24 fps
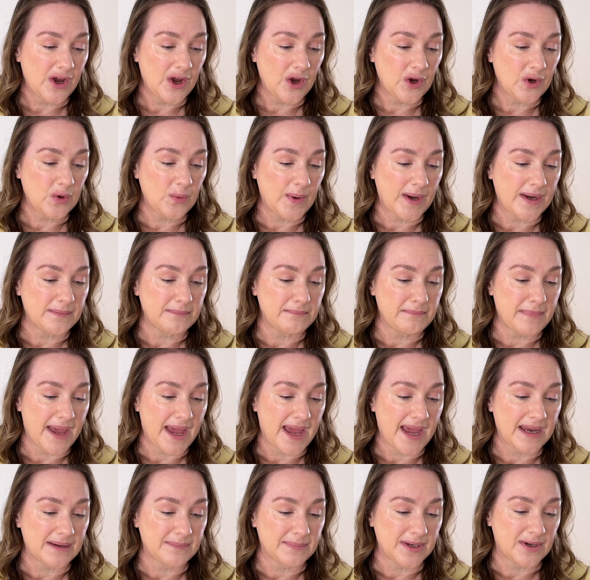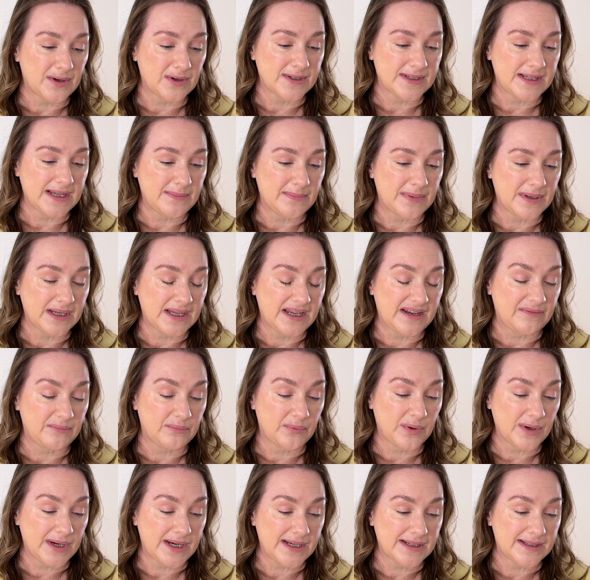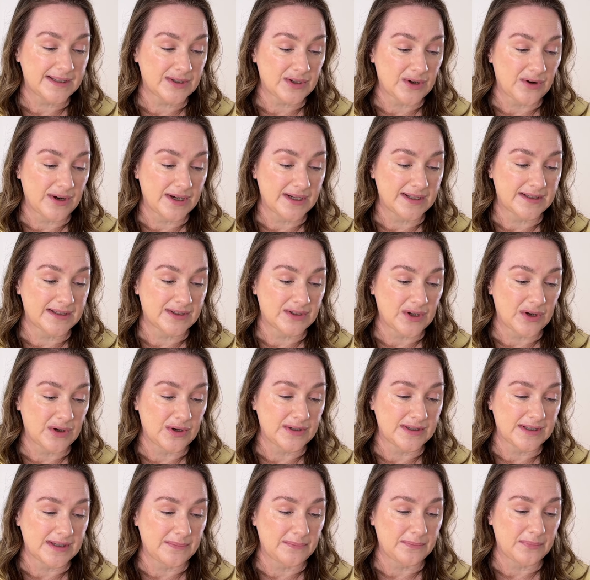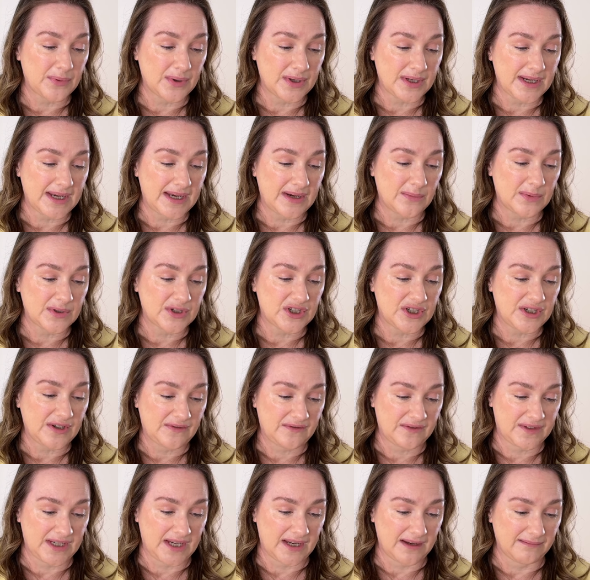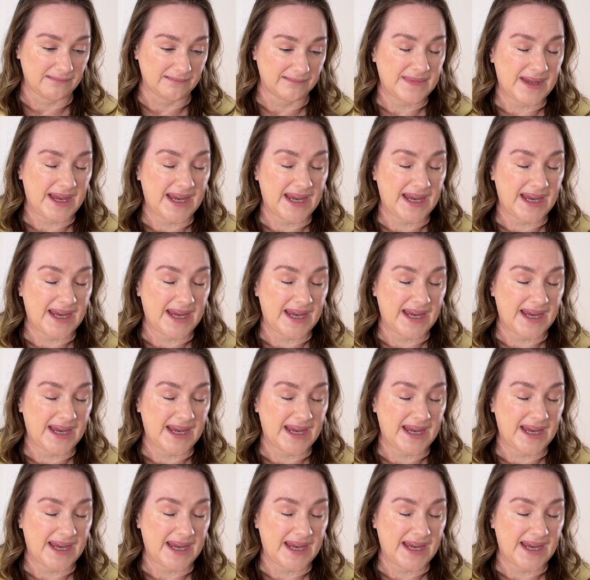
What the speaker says: who went mad because he believed prehistoric stones in Brittany were shifting.